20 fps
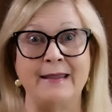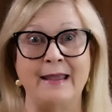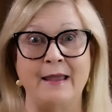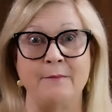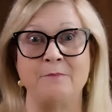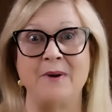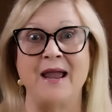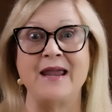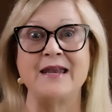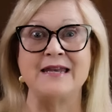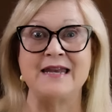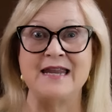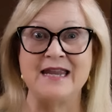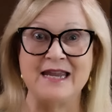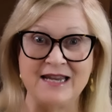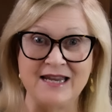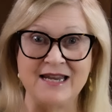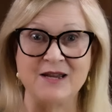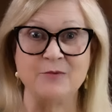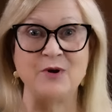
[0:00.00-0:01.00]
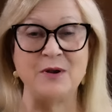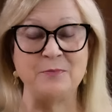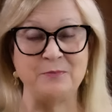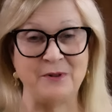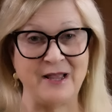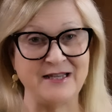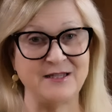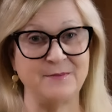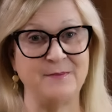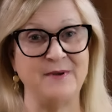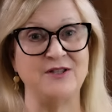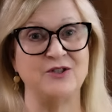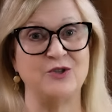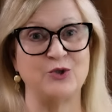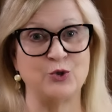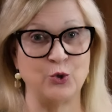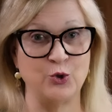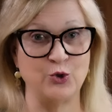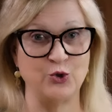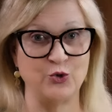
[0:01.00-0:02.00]
get my knee replacement
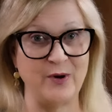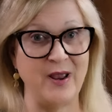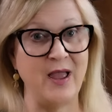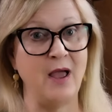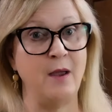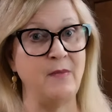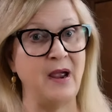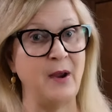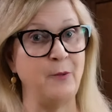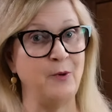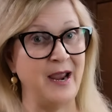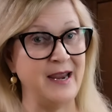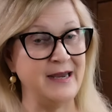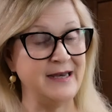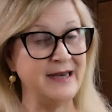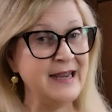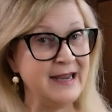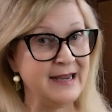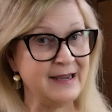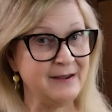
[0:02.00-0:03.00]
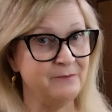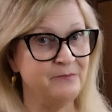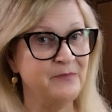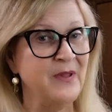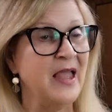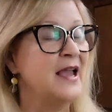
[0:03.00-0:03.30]
surgery on my right knee.